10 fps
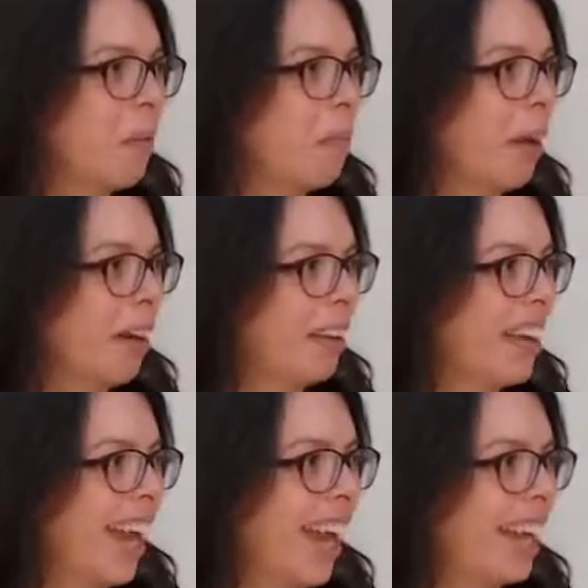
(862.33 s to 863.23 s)

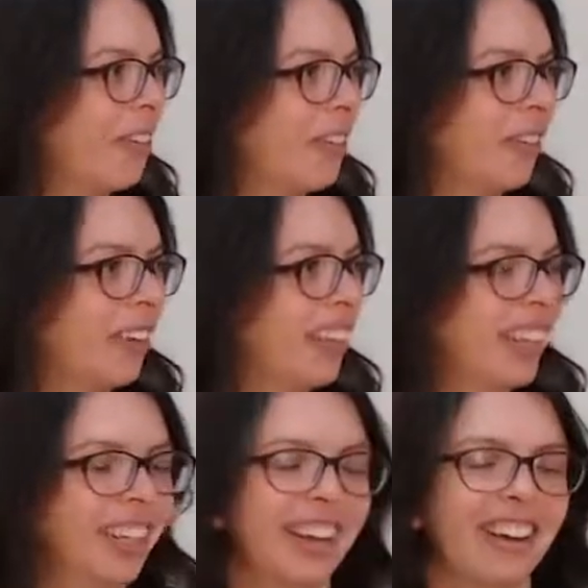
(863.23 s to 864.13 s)
birthday or
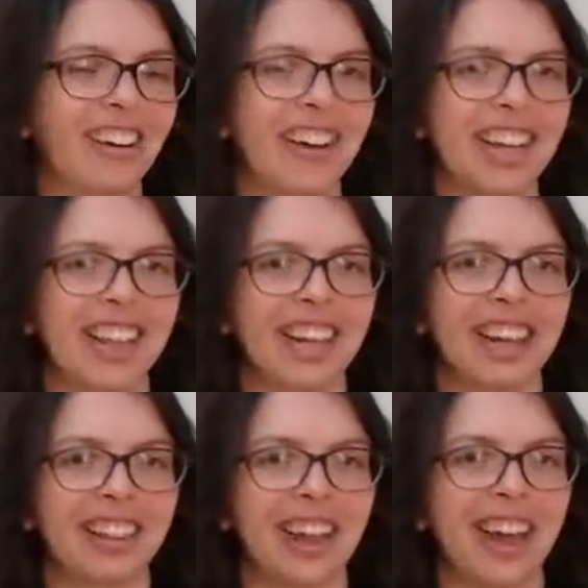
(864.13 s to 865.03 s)
anything
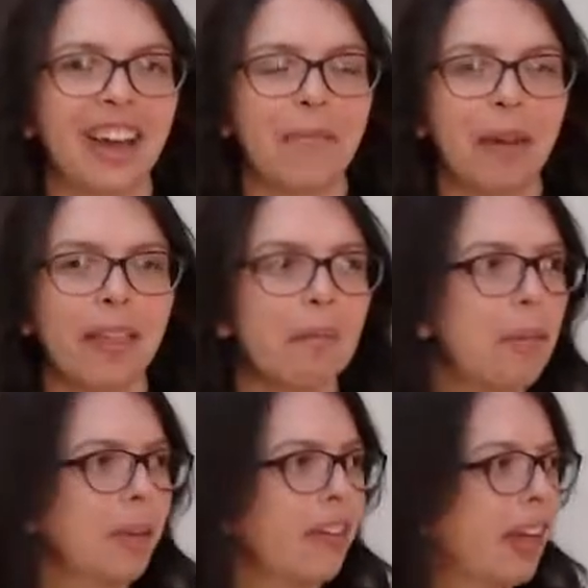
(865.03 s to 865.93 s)
like that, I think
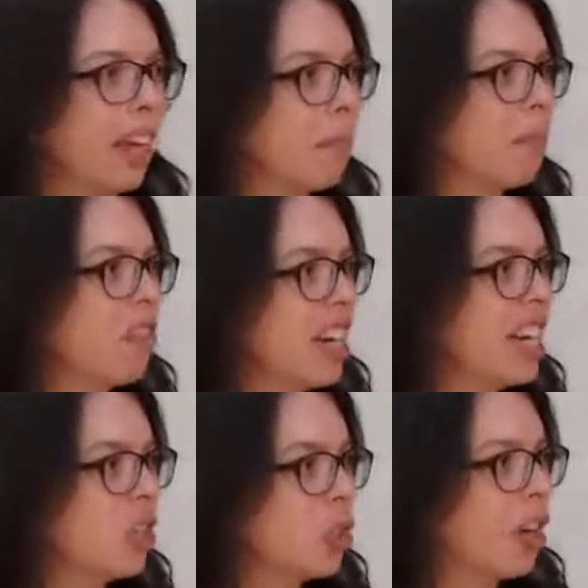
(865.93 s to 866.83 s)
people give like
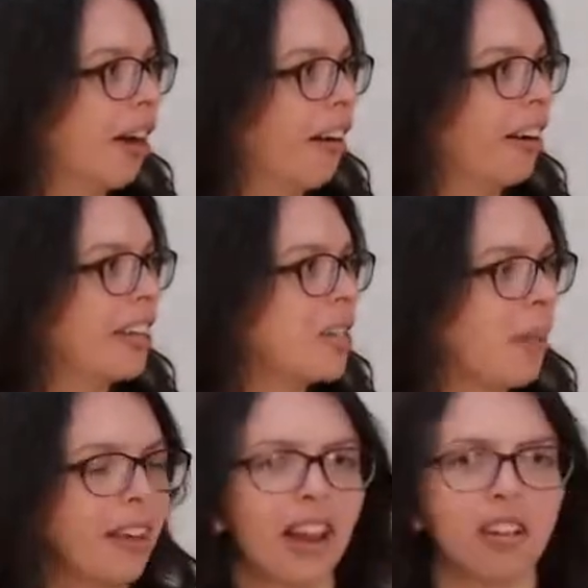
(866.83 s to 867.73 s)
really good cards
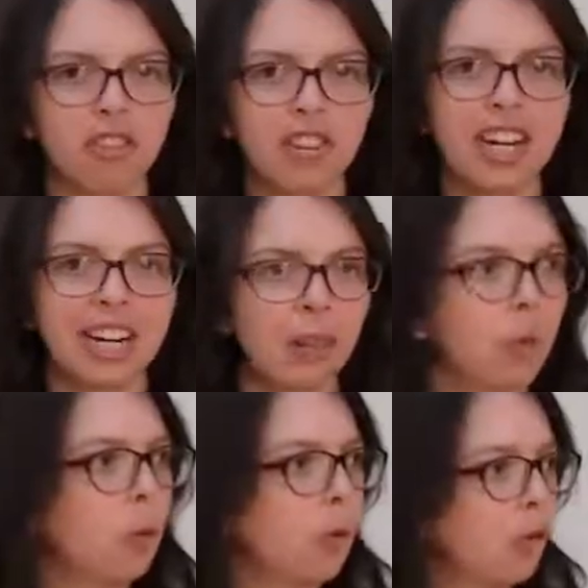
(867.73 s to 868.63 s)
where they've like really
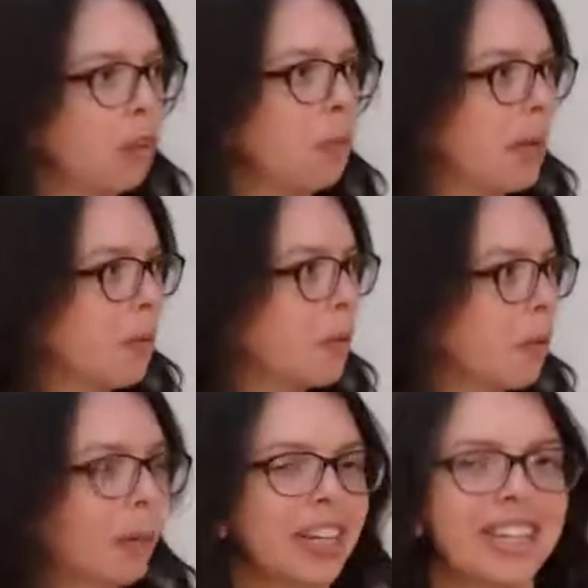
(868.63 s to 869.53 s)
thought through people's
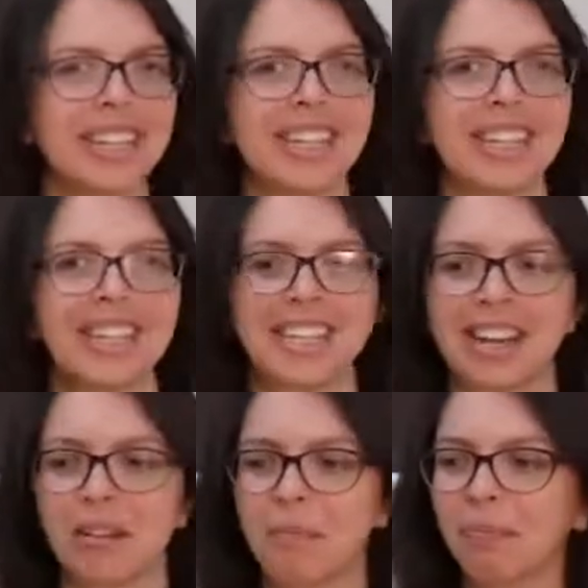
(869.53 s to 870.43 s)
qualities, and
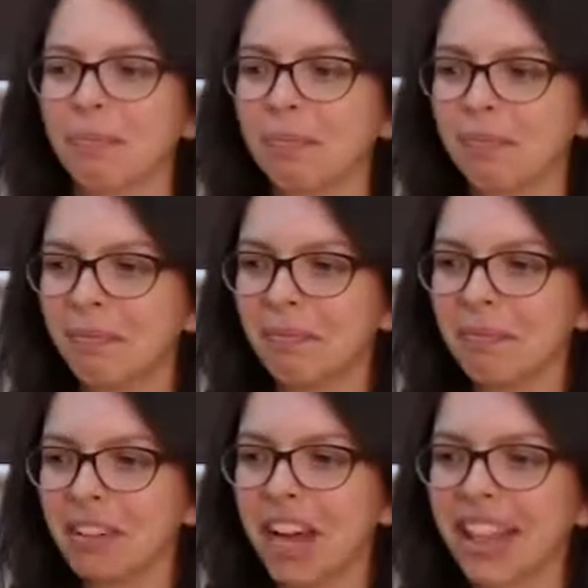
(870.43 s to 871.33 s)

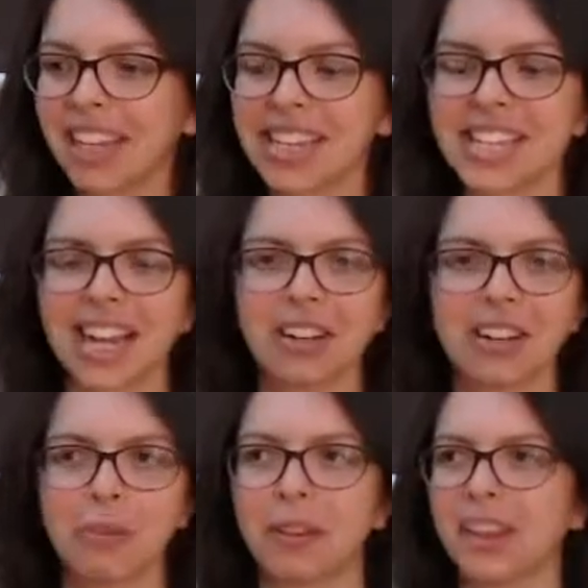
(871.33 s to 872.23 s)
I think it's
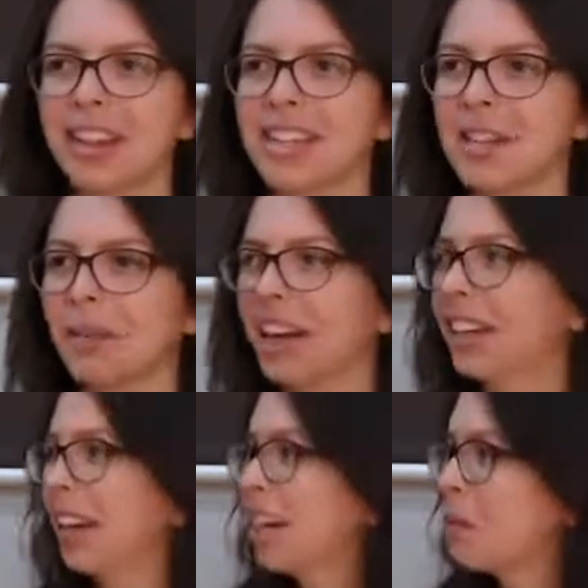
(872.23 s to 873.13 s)
that's one of the things that we
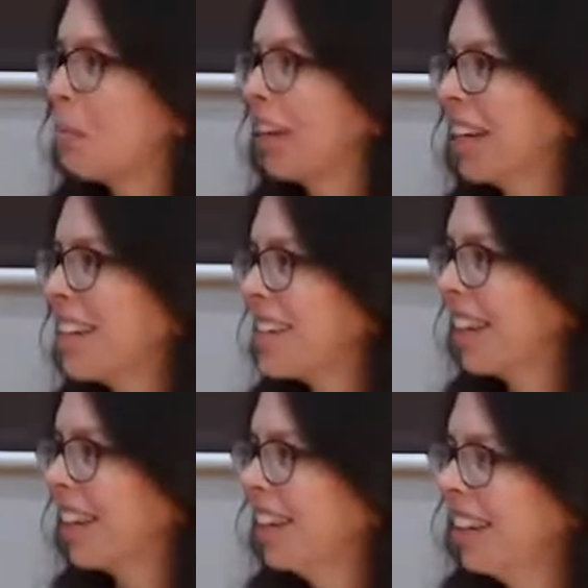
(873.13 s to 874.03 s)
kind of like to bring into
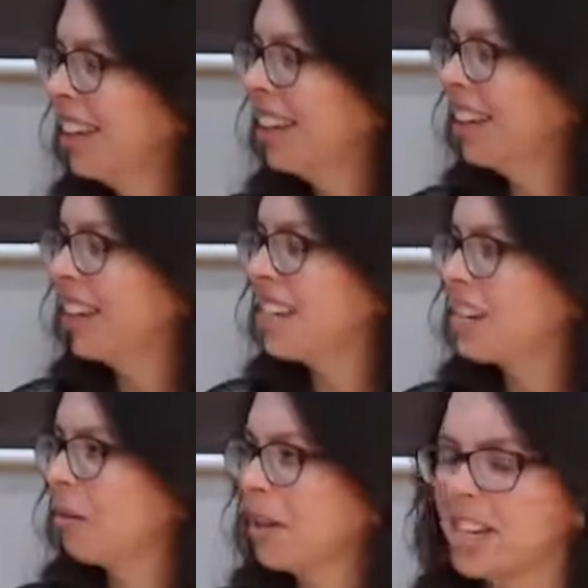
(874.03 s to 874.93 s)

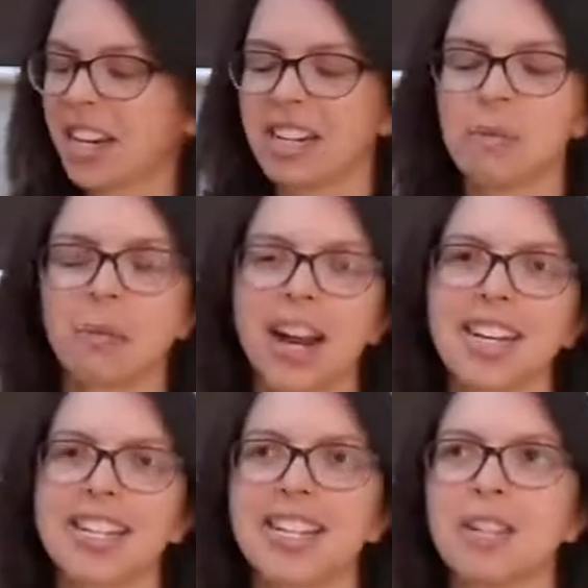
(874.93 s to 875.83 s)
our meditation
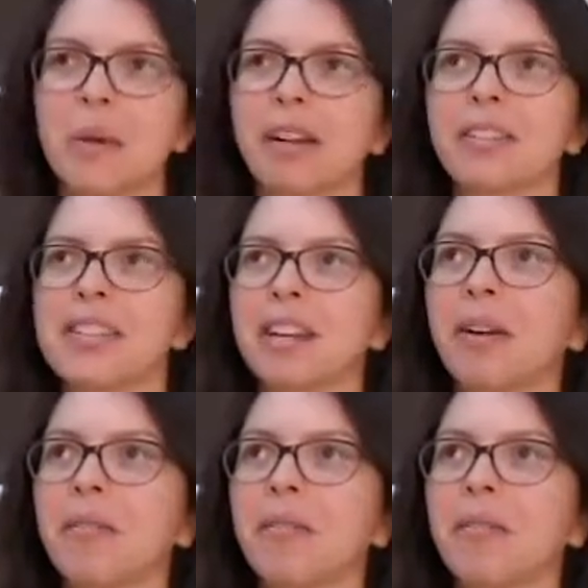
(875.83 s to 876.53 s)
practice as well. So